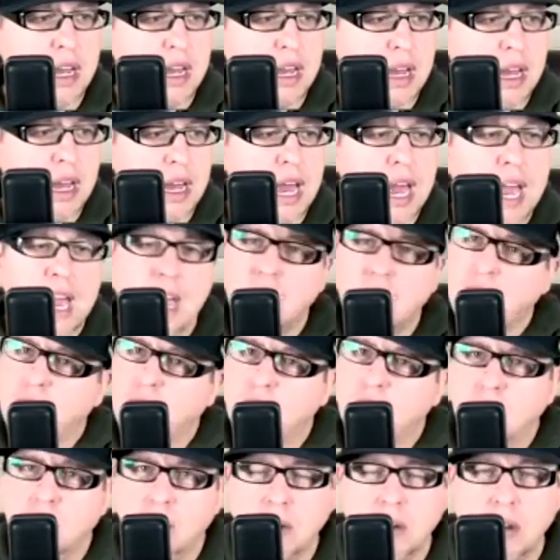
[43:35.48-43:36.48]
Hey,
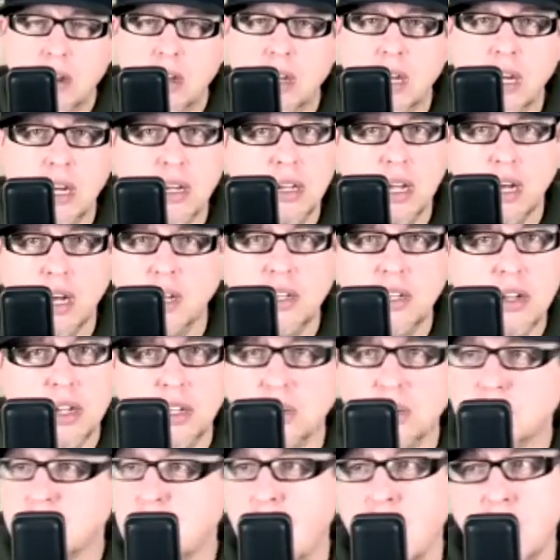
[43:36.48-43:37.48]
you're
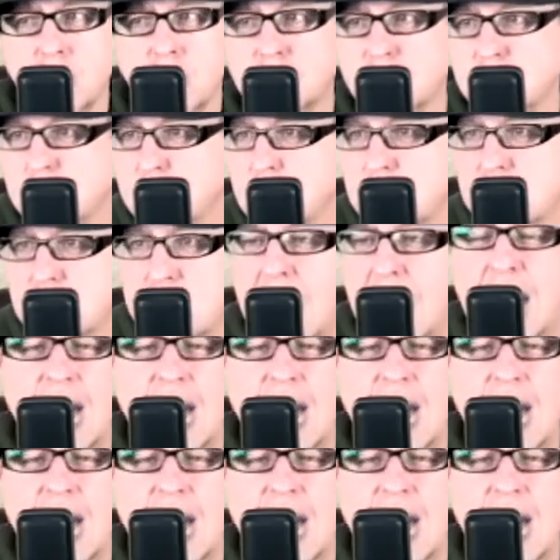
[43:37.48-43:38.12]
talking to this guy.